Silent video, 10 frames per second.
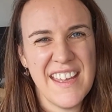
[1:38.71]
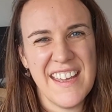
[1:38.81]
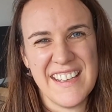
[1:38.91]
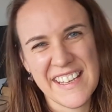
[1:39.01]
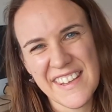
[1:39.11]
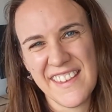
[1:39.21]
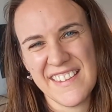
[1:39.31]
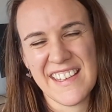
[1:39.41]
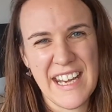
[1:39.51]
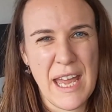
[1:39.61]
Another thing
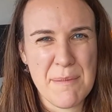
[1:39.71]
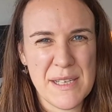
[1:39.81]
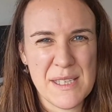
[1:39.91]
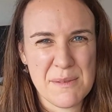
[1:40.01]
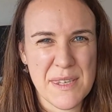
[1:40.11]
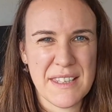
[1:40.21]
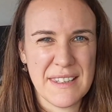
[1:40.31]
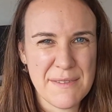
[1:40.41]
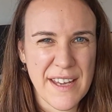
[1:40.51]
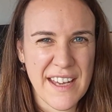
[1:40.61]
that can happen is with the
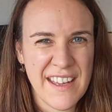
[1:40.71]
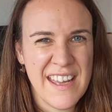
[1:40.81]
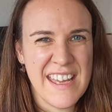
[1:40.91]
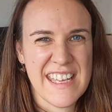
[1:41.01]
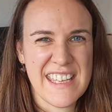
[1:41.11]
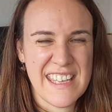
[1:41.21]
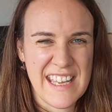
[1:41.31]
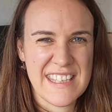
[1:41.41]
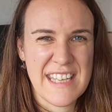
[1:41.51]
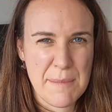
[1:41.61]
liver, it can
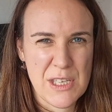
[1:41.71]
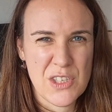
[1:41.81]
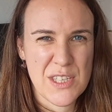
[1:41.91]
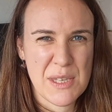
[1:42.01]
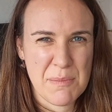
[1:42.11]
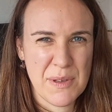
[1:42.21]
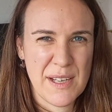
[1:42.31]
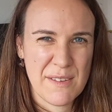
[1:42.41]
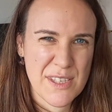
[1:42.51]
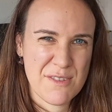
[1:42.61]
get damaged to the point
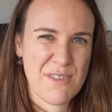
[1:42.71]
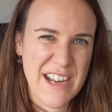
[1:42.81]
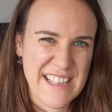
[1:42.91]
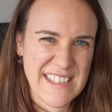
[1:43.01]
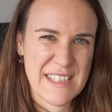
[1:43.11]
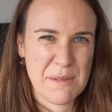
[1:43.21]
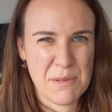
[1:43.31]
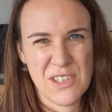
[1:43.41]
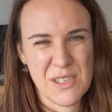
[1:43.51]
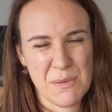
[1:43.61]
of psoriasis,
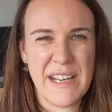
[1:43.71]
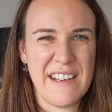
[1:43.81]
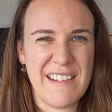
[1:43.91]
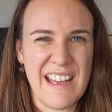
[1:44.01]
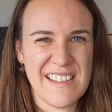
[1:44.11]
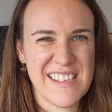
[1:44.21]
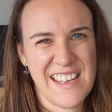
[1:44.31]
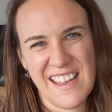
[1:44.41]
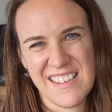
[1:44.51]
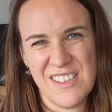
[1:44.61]
which is when
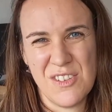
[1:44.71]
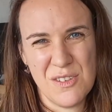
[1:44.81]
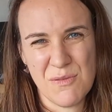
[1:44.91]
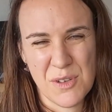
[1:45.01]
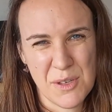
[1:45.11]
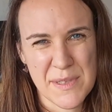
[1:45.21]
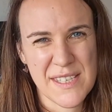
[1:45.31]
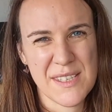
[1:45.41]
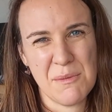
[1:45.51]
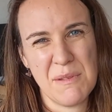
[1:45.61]
scar tissue forms.
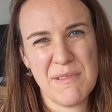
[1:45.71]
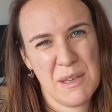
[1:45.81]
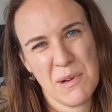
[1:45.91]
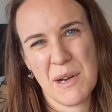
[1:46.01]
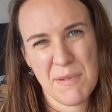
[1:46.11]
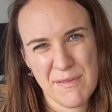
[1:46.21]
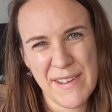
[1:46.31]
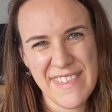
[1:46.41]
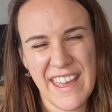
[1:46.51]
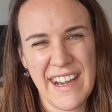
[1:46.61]
So we really want to
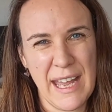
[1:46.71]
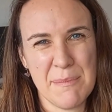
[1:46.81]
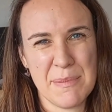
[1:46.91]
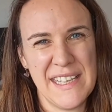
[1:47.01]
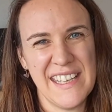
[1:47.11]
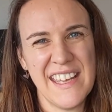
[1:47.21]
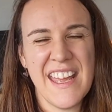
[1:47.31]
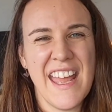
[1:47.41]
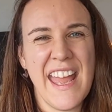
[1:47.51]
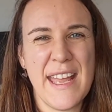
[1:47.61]
prevent that happening
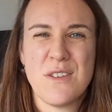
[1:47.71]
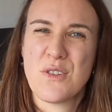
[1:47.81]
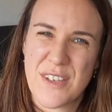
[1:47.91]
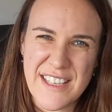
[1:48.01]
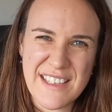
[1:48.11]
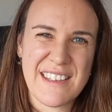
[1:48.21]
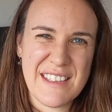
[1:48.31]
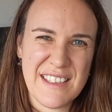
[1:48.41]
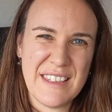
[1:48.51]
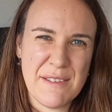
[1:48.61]
and treat
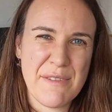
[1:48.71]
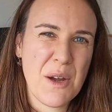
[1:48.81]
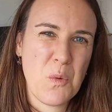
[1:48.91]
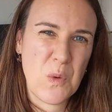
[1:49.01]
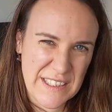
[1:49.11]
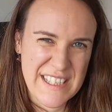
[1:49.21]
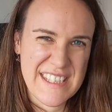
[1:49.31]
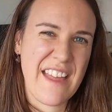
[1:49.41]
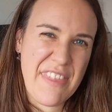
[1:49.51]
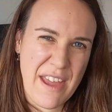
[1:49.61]
the liver while it's
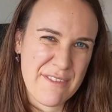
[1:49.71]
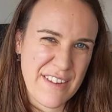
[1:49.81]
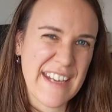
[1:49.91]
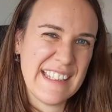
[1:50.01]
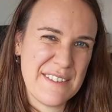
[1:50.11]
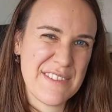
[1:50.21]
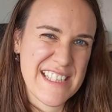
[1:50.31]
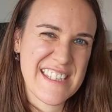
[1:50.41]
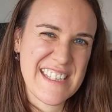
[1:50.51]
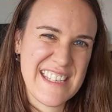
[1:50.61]
at that fatty liver
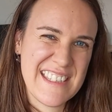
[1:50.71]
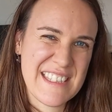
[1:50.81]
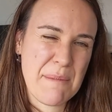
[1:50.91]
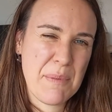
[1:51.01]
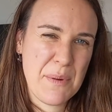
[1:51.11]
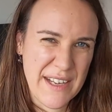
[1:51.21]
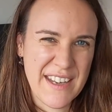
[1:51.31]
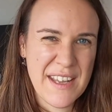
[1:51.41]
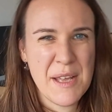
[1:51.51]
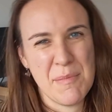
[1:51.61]
disease point
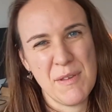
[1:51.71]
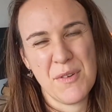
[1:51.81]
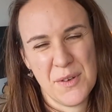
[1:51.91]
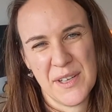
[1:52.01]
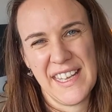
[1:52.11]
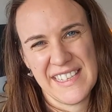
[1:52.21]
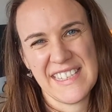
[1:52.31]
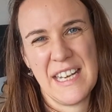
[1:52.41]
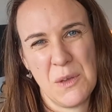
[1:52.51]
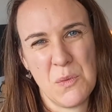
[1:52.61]
before it gets
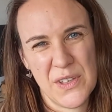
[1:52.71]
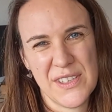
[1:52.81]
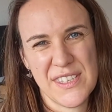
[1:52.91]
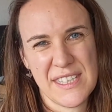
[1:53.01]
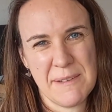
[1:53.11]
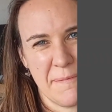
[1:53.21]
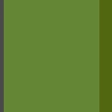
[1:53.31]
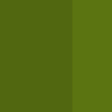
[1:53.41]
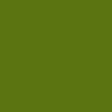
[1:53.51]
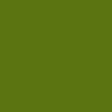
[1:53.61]
any worse.
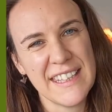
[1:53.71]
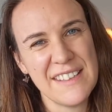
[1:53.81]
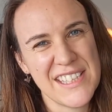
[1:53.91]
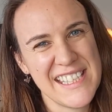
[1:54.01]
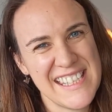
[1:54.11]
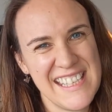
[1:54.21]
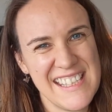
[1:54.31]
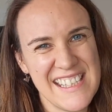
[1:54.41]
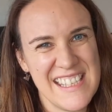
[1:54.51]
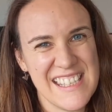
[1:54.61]
So fatty liver disease
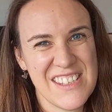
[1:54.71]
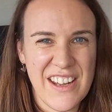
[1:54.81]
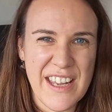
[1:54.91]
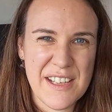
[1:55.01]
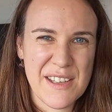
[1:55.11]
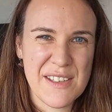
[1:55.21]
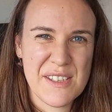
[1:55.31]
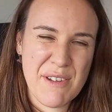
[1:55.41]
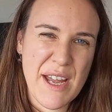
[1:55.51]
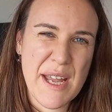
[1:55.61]
is diagnosed
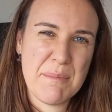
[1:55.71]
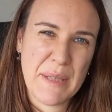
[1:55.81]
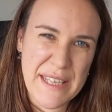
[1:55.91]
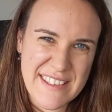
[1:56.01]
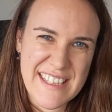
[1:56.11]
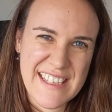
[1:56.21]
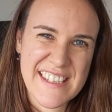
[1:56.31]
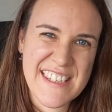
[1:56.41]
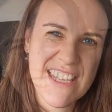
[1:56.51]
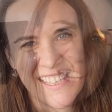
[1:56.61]
via blood
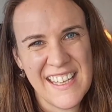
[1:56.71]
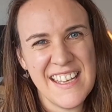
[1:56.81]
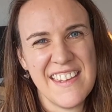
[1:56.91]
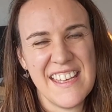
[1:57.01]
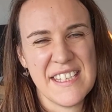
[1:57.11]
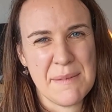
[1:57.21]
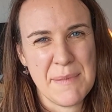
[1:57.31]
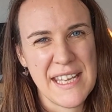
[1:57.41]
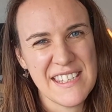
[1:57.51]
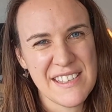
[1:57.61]
tests. There's some
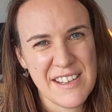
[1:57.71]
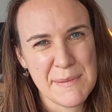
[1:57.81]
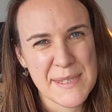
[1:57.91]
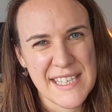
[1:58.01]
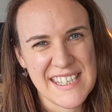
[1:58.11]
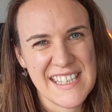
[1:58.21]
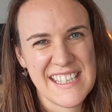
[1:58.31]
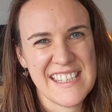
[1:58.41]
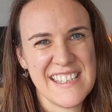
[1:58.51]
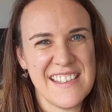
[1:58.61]
enzymes that are
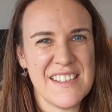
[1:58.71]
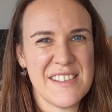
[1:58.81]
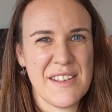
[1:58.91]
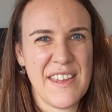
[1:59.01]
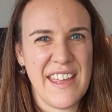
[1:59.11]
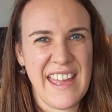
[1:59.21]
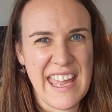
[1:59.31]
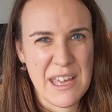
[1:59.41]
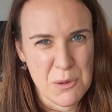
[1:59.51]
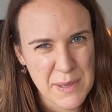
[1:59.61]
tested, so they're
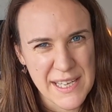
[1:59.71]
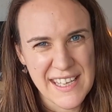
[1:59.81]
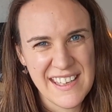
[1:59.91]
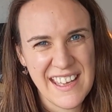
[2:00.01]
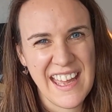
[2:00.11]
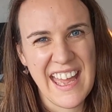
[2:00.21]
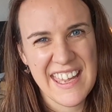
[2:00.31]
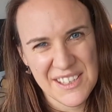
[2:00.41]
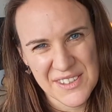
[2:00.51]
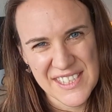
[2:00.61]
ALP,
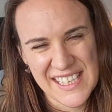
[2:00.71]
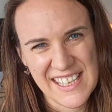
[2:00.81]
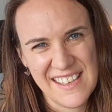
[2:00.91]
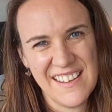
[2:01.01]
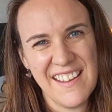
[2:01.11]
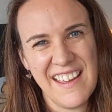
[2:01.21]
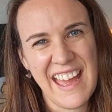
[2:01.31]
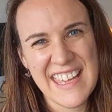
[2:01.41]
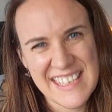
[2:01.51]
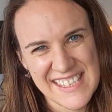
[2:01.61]
ALT,
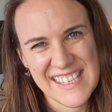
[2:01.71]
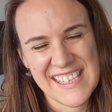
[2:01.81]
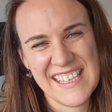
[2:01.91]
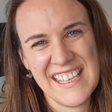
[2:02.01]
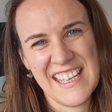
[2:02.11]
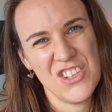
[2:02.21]
AST and